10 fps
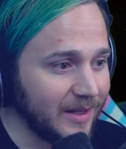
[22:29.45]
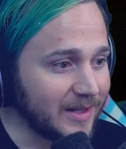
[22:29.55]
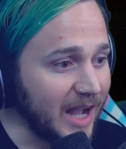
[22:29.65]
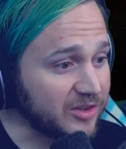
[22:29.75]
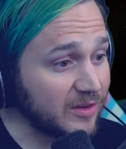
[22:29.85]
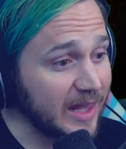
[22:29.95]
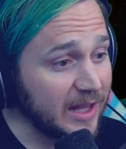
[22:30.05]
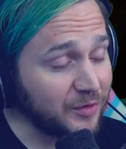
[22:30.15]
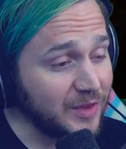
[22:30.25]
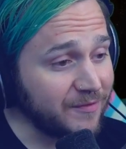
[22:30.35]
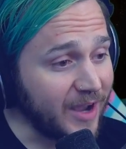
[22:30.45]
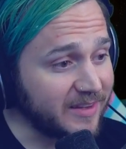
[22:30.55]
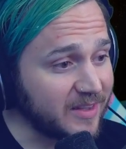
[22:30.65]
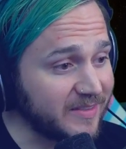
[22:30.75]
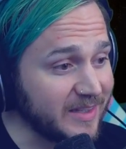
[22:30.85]
Gotcha. Thanks for the advice,
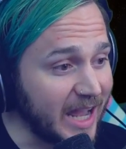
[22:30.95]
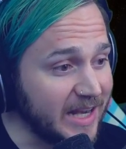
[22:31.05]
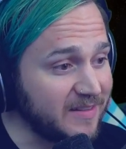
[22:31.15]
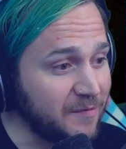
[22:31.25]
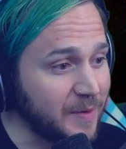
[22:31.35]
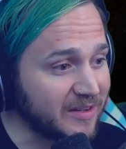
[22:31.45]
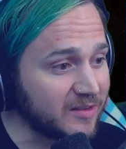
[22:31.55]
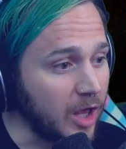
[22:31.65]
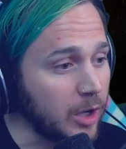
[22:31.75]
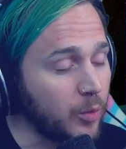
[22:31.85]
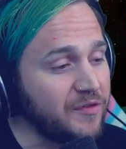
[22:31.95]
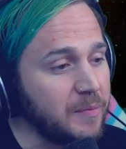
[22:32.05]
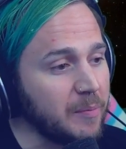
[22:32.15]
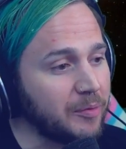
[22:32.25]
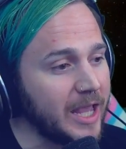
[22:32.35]
because the 90s have been a slog. What have you
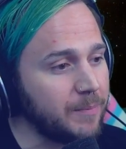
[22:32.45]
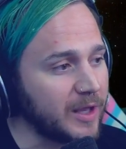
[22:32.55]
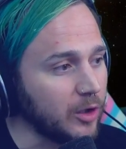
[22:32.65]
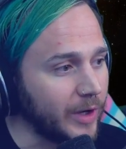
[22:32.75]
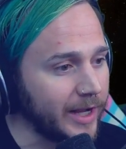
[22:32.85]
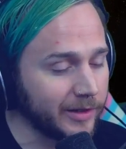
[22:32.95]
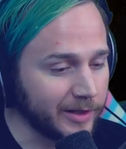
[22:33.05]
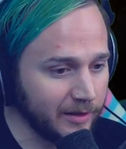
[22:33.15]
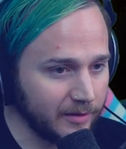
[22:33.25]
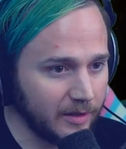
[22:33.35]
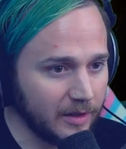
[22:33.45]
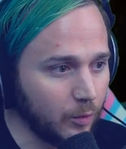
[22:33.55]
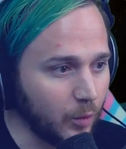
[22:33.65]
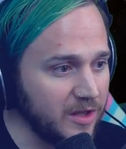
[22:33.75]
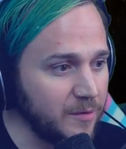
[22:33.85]
been playing, Pickle Wrangler?
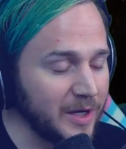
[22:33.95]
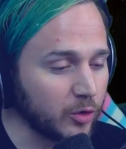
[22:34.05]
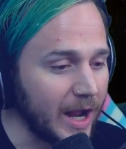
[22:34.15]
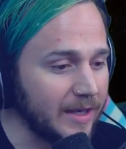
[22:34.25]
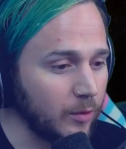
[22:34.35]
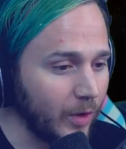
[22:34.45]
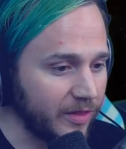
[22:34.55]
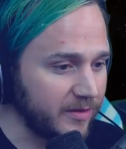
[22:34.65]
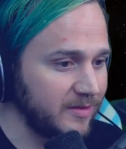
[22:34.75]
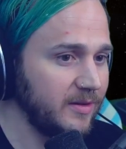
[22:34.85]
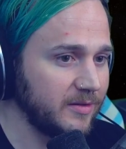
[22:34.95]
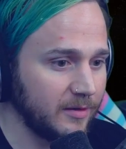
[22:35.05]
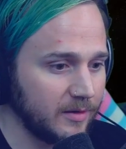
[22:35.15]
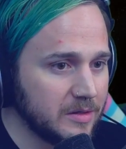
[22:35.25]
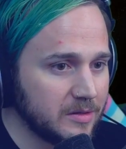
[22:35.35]
What have you been grinding with this season?
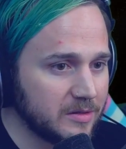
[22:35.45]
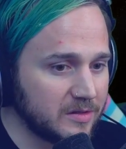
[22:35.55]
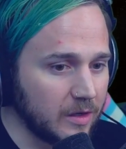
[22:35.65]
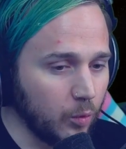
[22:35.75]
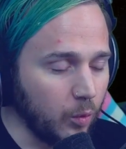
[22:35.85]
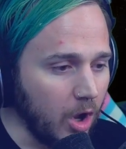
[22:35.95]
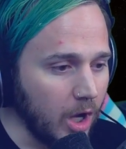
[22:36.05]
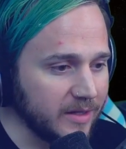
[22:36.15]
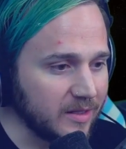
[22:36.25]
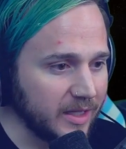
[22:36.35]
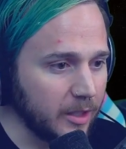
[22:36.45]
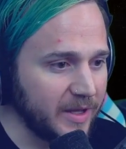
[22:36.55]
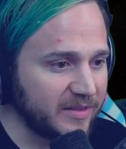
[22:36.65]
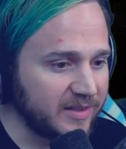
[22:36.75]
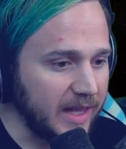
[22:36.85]
So Wong is a little
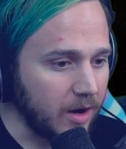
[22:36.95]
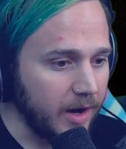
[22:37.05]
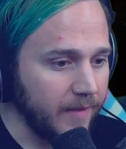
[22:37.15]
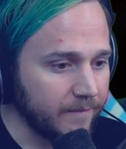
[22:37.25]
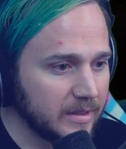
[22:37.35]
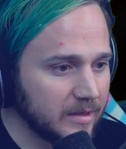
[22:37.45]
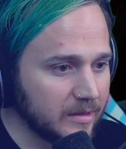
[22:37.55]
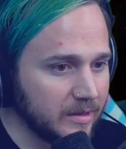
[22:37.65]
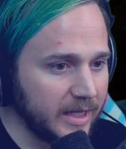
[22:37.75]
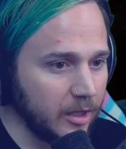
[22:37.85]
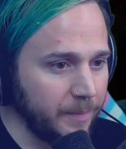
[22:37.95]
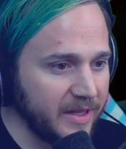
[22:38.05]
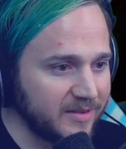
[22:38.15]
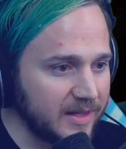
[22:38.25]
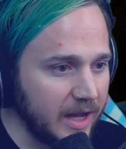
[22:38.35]
bit scary. Little bit
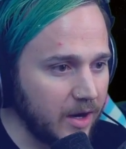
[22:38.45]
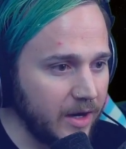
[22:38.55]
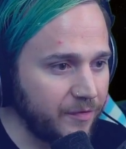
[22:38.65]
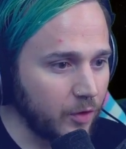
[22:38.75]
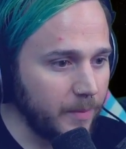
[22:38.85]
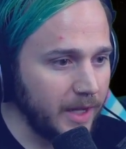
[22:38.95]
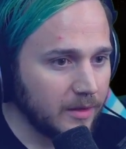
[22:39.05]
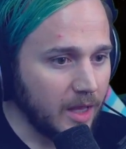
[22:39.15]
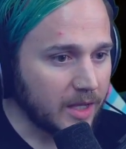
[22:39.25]
scary for me.